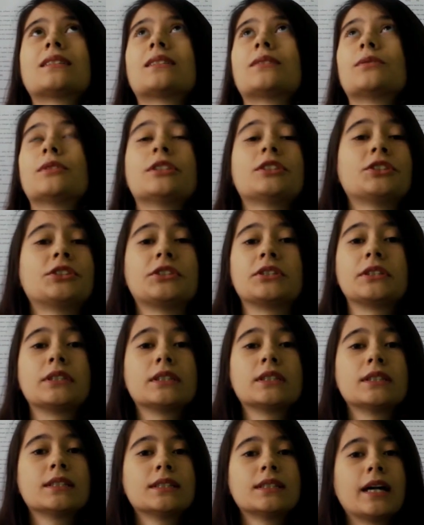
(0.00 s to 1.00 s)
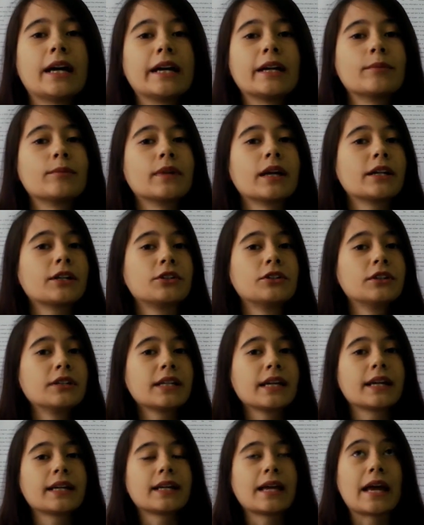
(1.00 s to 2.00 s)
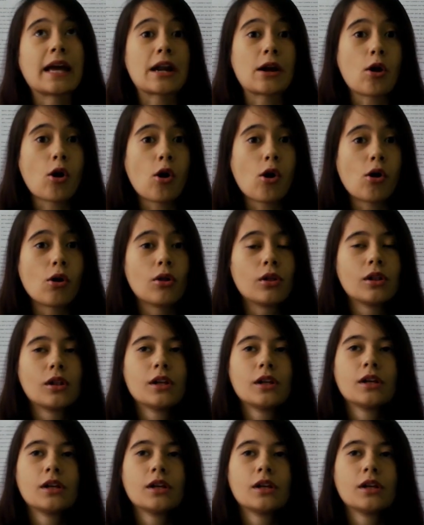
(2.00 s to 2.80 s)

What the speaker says: which I am not good at all.